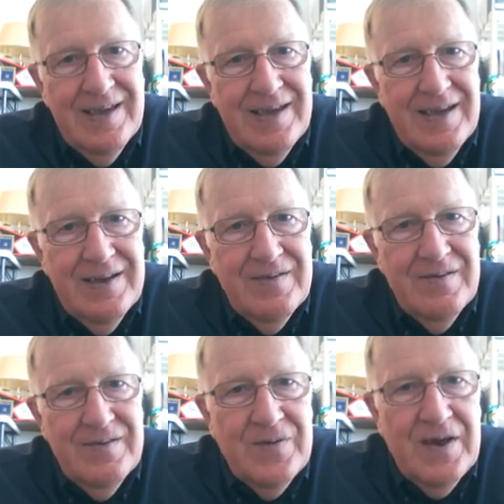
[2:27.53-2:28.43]
And
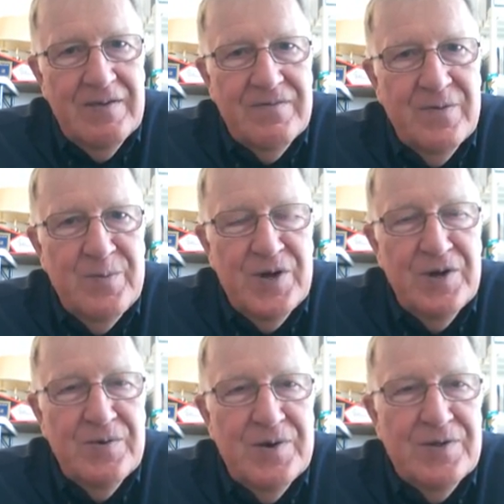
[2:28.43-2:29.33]
if you're not
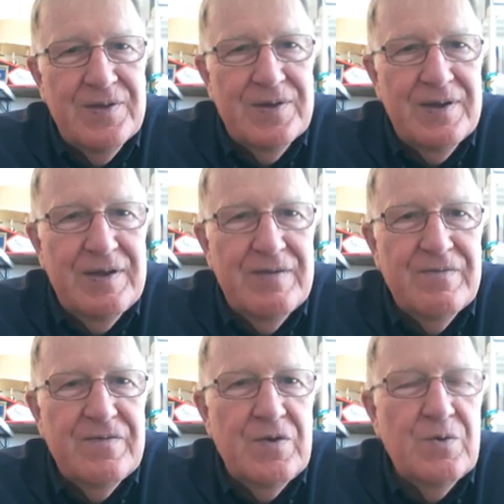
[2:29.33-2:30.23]
familiar with it,
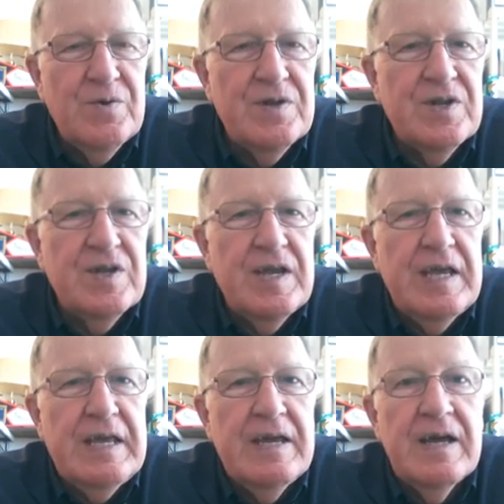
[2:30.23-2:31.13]
if you would
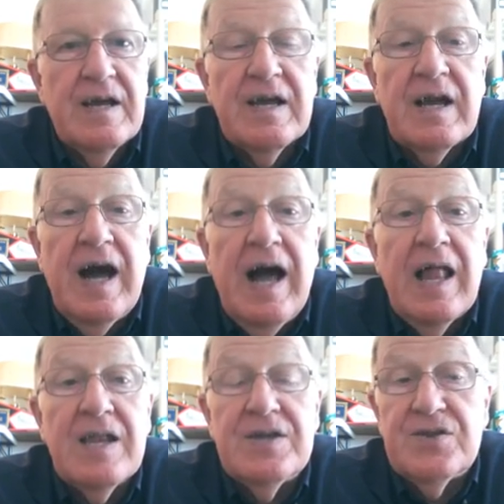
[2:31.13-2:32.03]
see
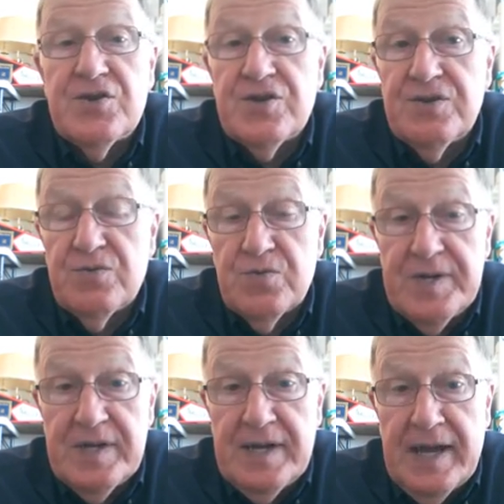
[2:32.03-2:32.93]
college
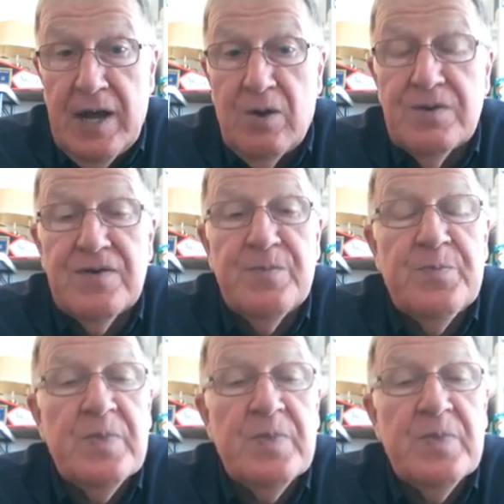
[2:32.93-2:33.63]
written out